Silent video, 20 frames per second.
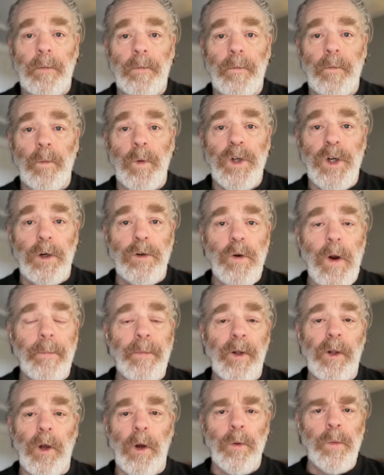which are
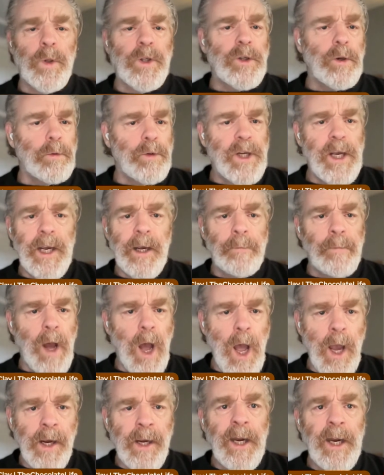tropical hardwoods, so teak and
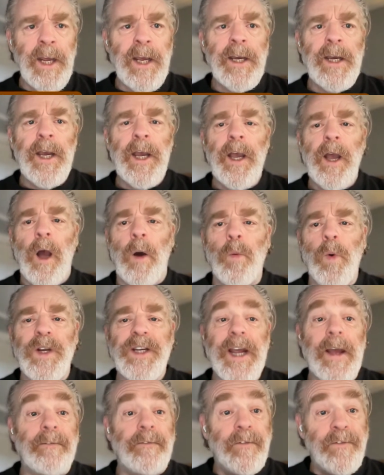mahogany, which
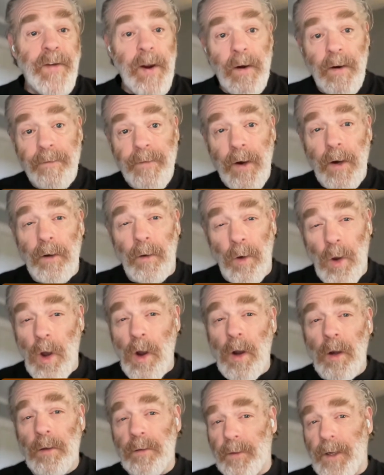have very, very
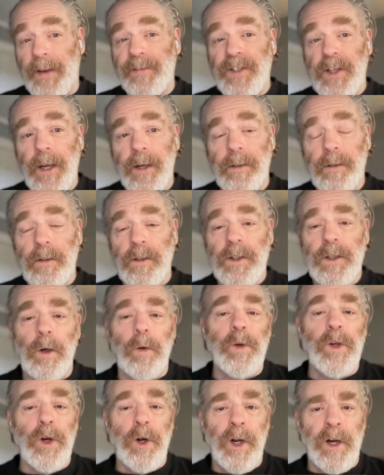long life cycles. So
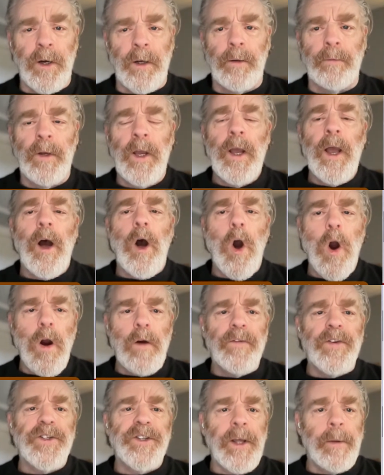you're going to
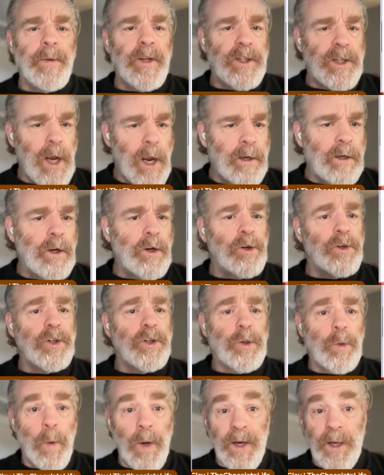harvest them in 10 years,
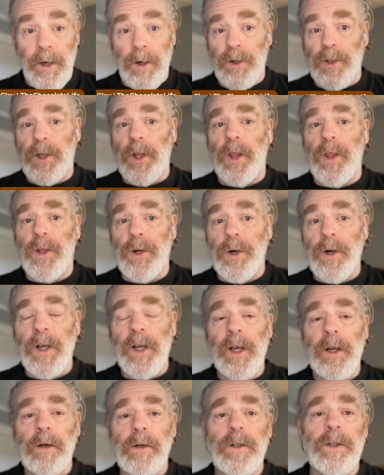20 years, and 30
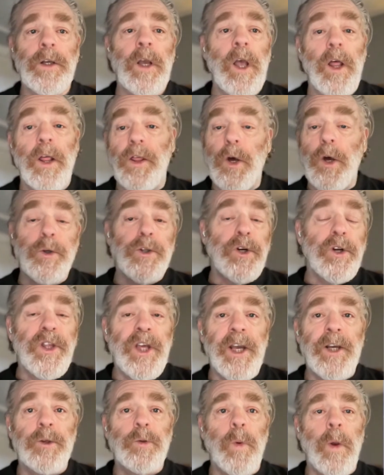years. Those are
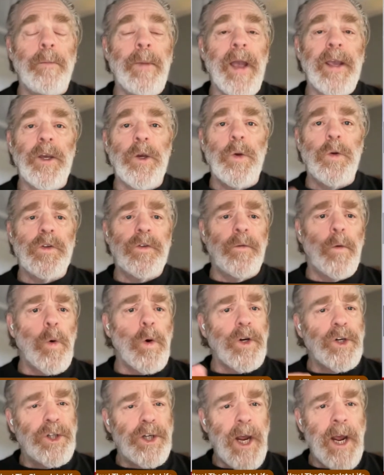things we might use for
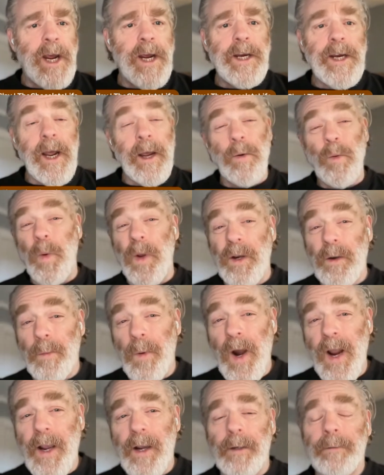shade and
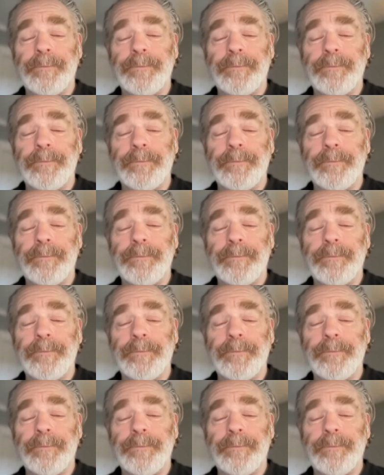windbreak.